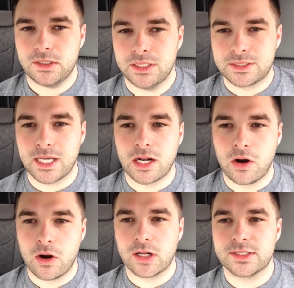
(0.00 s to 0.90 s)
It's kind of
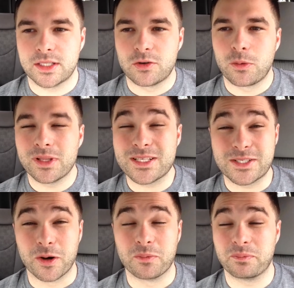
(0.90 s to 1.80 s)
hard because I normally
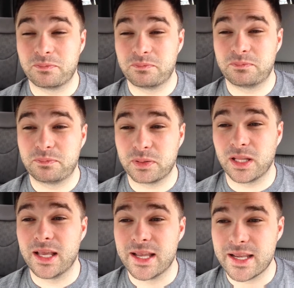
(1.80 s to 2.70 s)
don't
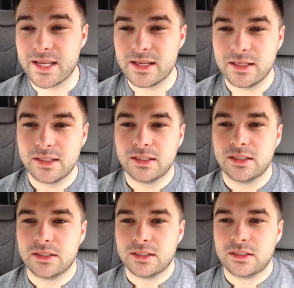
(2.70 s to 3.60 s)
play
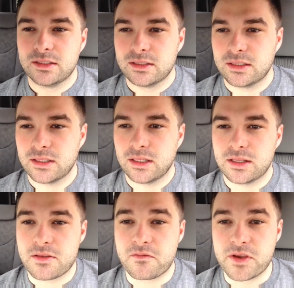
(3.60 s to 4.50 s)

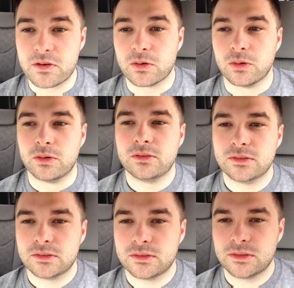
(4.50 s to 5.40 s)
the vehicle
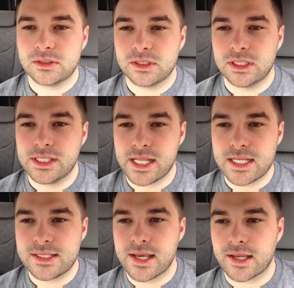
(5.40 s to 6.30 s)
in
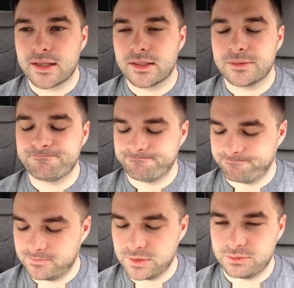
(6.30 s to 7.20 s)
that deck.
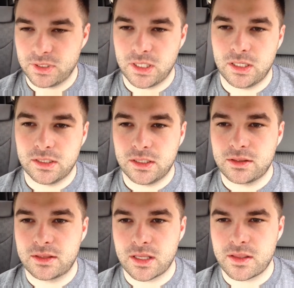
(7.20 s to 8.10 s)
I
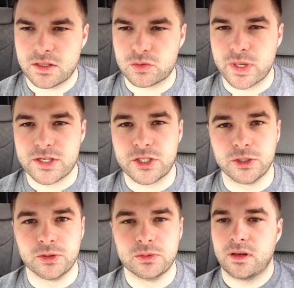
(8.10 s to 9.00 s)
think it's Red
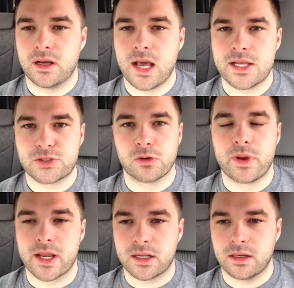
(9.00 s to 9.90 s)
2
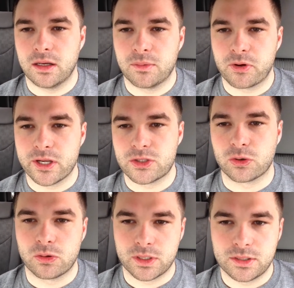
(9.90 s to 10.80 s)
Astromech upgrade
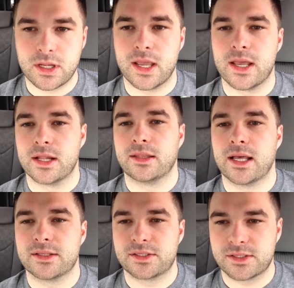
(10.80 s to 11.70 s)
droid, and
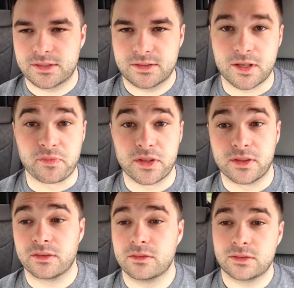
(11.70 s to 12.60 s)
that's
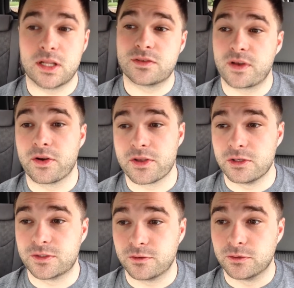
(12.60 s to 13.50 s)
something that is very
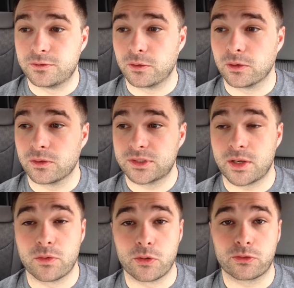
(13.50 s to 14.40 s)
useful for,
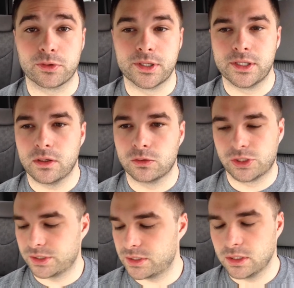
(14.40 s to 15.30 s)
say, Rogue 3 or
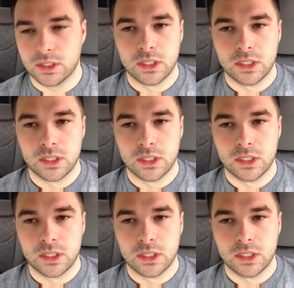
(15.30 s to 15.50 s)
just